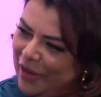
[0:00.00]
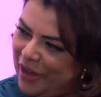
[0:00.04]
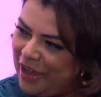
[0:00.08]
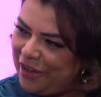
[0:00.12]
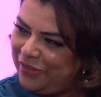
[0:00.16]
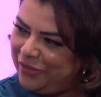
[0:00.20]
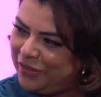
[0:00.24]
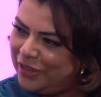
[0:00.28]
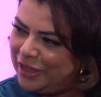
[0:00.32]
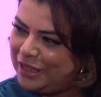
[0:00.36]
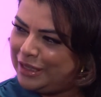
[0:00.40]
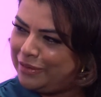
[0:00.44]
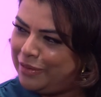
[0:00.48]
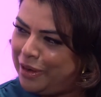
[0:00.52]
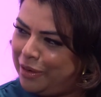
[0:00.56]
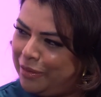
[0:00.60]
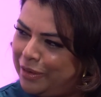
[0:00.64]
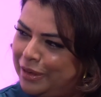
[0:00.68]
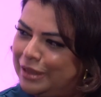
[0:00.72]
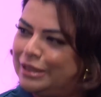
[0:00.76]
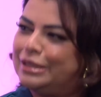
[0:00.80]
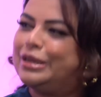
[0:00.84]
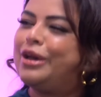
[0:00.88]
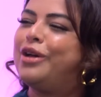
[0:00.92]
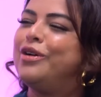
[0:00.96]
life for this
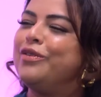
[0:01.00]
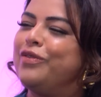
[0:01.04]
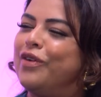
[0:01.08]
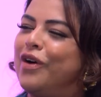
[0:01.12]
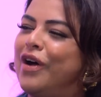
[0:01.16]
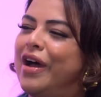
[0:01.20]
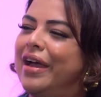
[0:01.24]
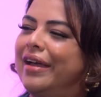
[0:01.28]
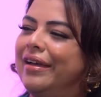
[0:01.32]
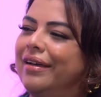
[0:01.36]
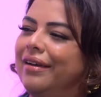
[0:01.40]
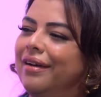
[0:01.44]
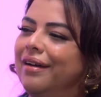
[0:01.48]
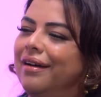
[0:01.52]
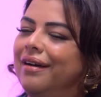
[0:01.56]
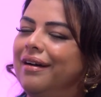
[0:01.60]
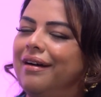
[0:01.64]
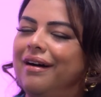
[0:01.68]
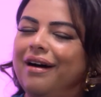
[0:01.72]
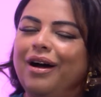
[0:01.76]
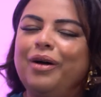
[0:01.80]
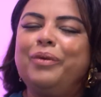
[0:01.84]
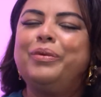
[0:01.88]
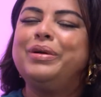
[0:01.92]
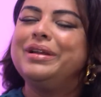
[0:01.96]
moment. So have I.
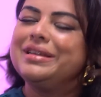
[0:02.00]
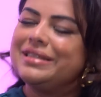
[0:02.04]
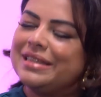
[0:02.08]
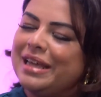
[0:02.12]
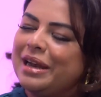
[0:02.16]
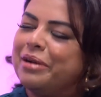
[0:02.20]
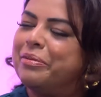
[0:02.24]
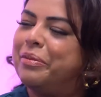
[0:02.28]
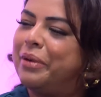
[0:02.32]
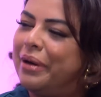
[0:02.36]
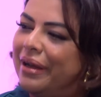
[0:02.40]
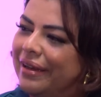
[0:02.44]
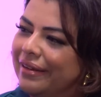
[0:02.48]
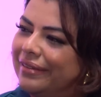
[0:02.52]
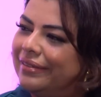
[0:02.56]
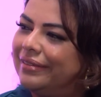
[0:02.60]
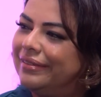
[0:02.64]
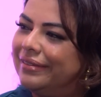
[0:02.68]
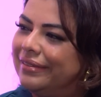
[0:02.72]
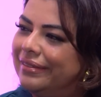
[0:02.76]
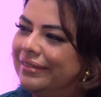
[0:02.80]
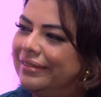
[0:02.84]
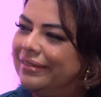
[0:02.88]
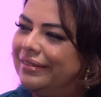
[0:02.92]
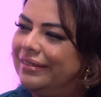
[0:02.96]
Yeah. I want to celebrate.
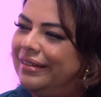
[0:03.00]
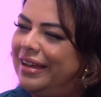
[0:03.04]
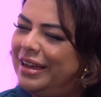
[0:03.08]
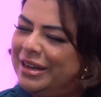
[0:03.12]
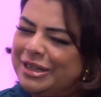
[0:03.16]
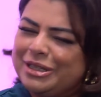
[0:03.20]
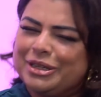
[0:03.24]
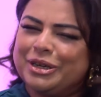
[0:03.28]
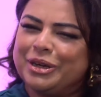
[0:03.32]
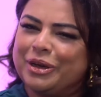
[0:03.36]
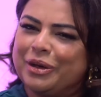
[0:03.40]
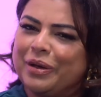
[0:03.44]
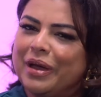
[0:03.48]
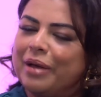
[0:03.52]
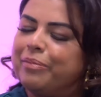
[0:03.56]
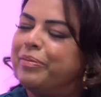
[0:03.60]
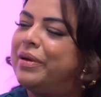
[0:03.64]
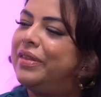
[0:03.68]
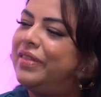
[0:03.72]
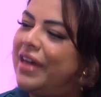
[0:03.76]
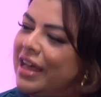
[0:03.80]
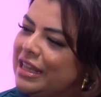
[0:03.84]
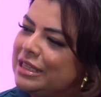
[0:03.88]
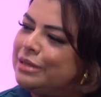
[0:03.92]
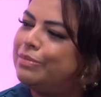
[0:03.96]
Yeah. I do.
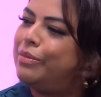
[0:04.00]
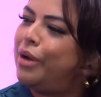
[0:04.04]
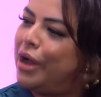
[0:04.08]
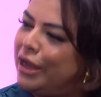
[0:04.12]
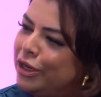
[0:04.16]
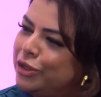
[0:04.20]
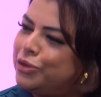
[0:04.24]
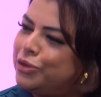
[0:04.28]
But that's my